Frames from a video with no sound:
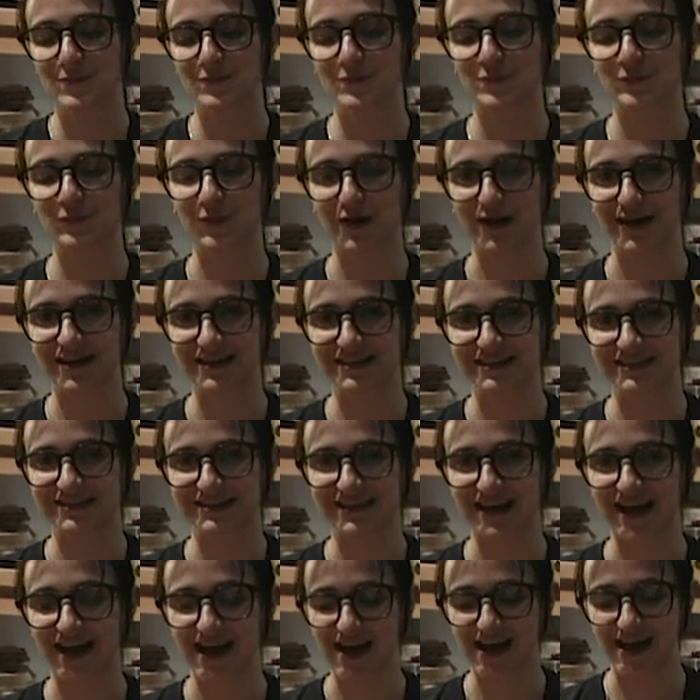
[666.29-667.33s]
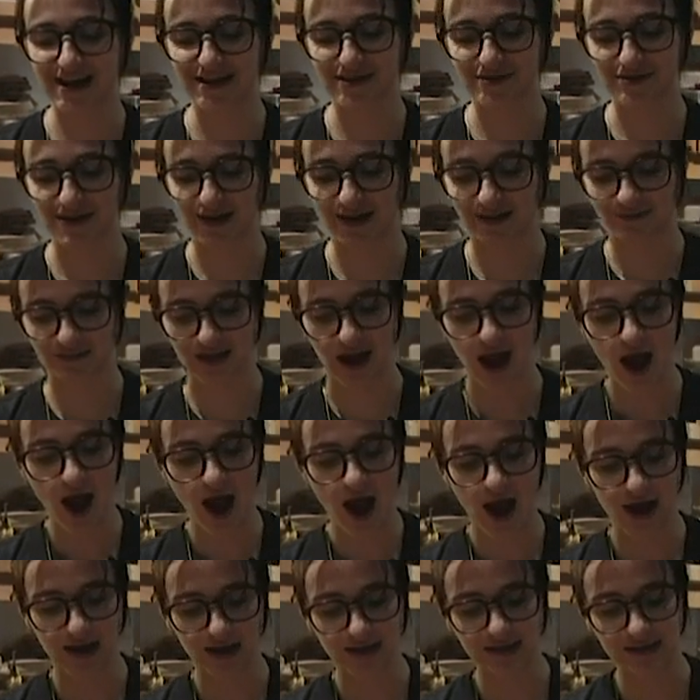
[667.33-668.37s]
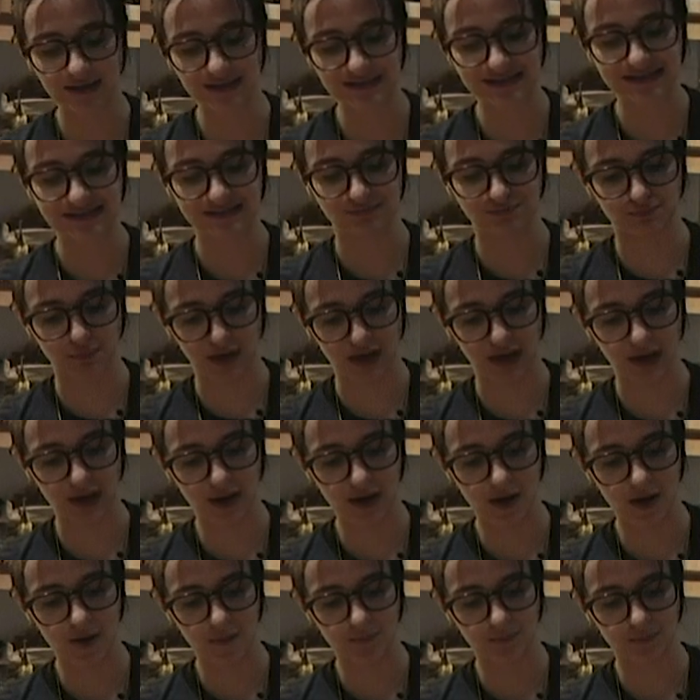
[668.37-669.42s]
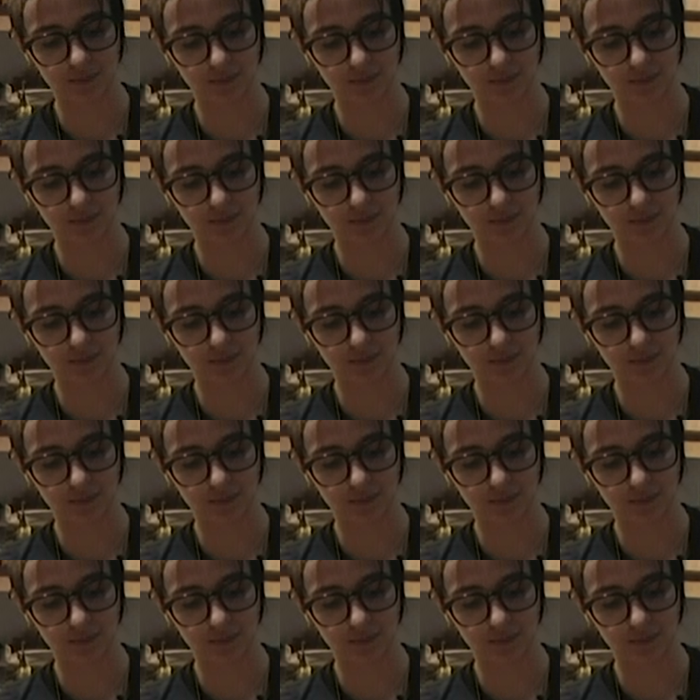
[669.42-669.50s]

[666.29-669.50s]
But I don't like it for that. I like it because it's bigger.